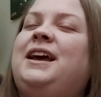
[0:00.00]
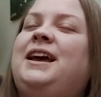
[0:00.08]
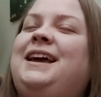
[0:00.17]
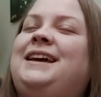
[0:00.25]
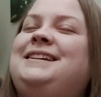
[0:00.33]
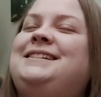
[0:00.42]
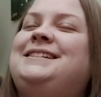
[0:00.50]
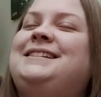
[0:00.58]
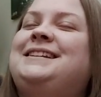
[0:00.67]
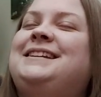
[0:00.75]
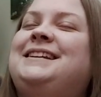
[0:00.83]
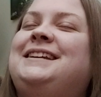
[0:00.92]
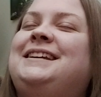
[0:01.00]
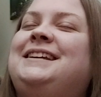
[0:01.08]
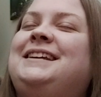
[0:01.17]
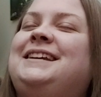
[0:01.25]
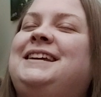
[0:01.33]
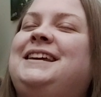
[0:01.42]
And
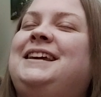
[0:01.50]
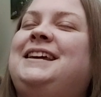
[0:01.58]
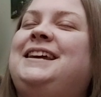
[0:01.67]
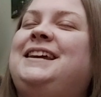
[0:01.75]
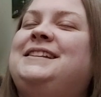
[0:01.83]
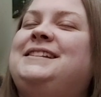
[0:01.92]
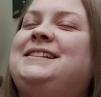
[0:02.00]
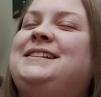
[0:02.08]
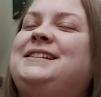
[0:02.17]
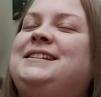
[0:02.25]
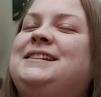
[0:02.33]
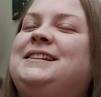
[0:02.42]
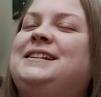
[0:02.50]
it